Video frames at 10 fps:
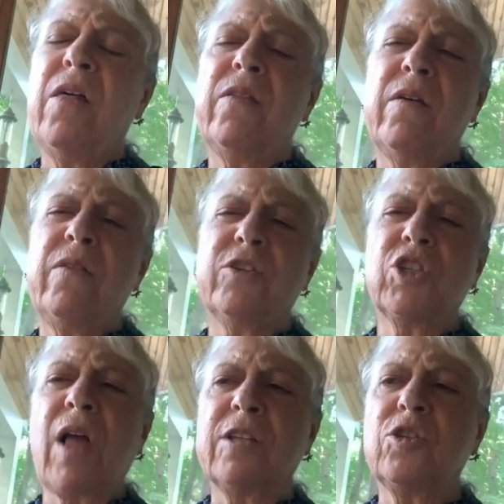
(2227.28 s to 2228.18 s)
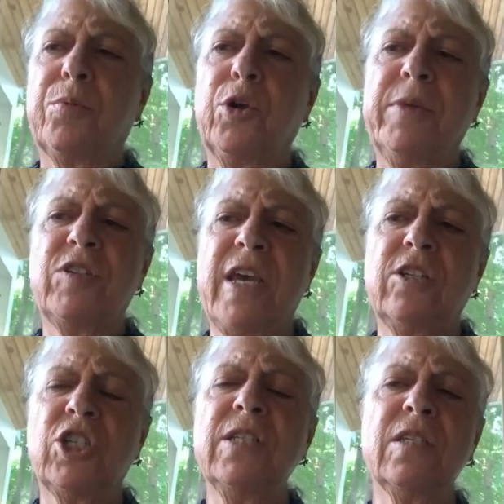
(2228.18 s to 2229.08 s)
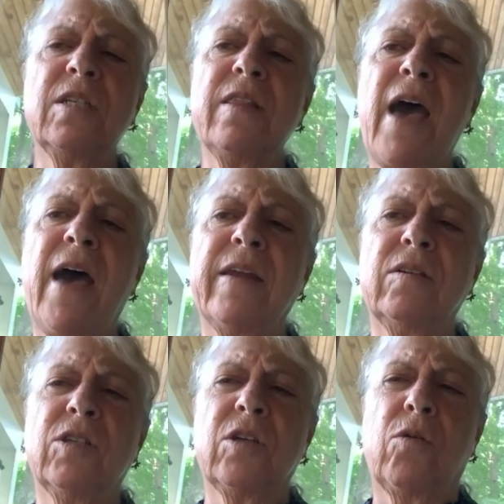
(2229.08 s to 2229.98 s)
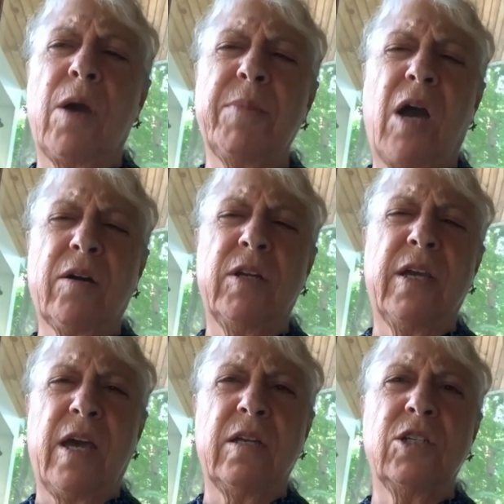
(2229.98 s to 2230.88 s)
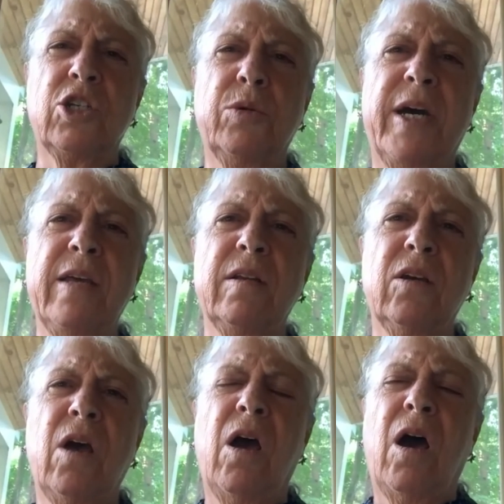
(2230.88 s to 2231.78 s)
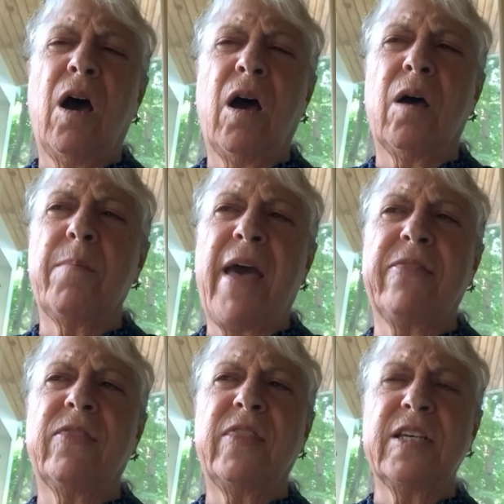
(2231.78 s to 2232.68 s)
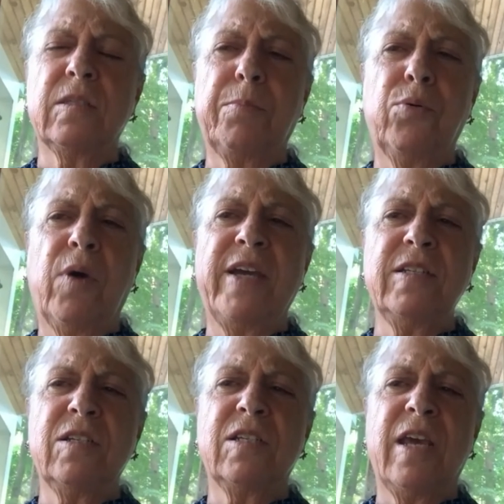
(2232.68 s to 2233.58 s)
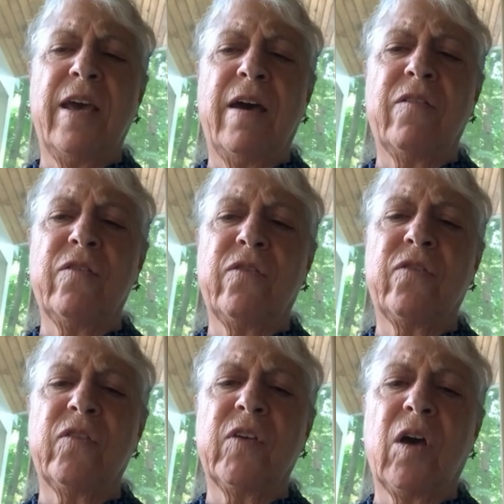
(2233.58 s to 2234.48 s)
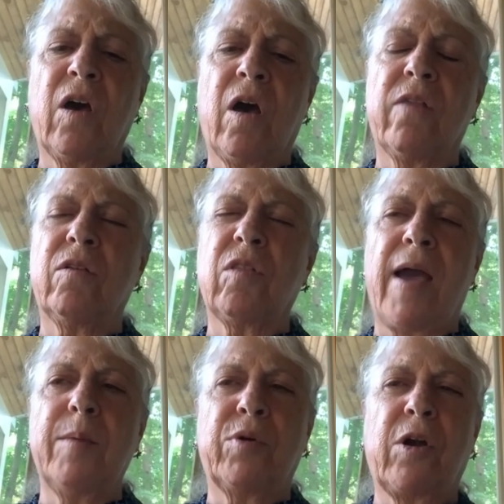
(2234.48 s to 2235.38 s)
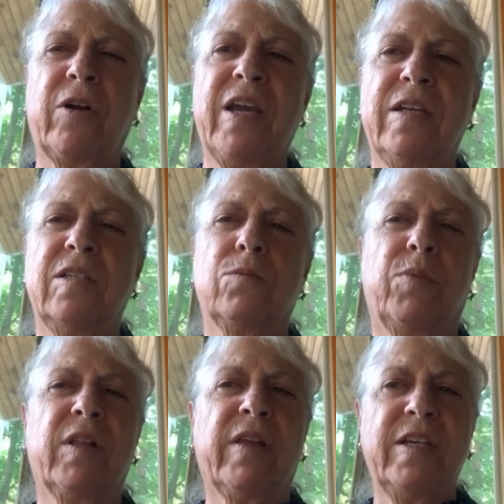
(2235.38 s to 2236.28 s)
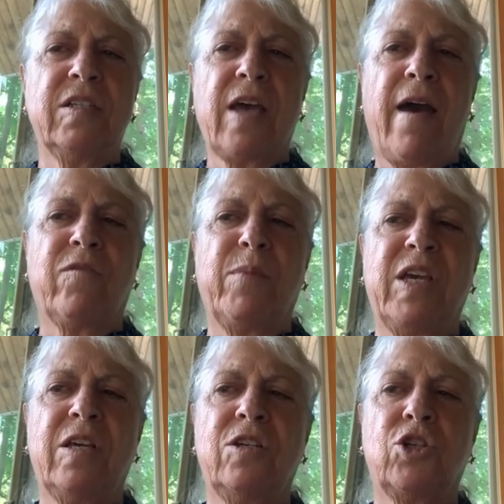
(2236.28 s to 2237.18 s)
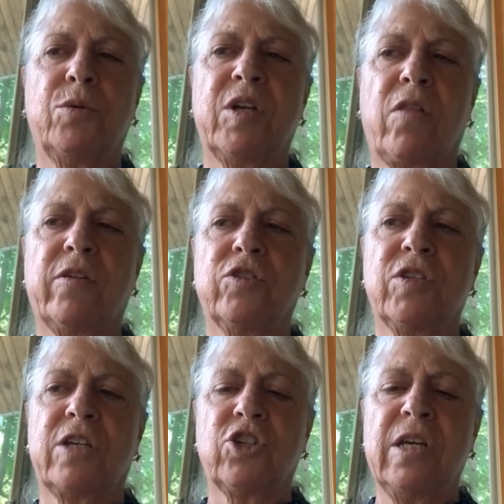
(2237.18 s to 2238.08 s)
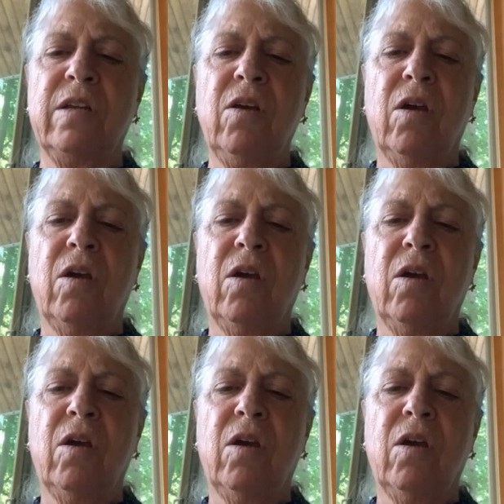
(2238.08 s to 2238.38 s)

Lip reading: There's lots of permutations to that, so I'm not going to get into it. At this point, if the library is willing to have me do another session,